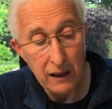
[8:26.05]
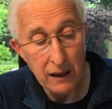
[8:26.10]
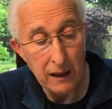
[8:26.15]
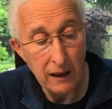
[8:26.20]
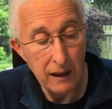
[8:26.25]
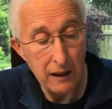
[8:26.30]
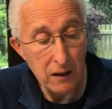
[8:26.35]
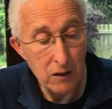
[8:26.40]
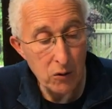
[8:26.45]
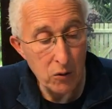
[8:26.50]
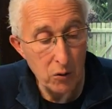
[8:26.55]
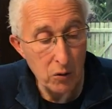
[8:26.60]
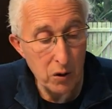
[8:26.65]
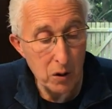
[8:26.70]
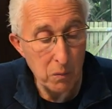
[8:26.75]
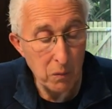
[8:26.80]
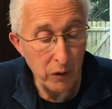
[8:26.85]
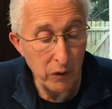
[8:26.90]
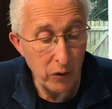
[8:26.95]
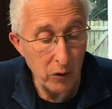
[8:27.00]
indoors
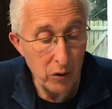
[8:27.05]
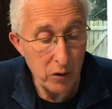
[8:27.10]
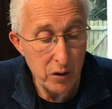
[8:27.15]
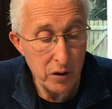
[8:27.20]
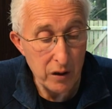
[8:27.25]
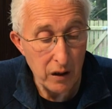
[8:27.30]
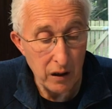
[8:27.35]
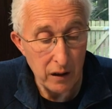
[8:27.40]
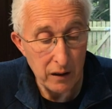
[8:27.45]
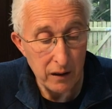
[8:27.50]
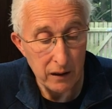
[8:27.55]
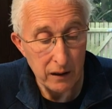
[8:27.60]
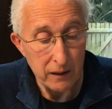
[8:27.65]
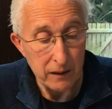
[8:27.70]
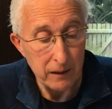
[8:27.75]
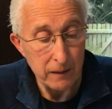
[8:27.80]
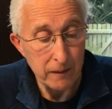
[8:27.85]
before starting.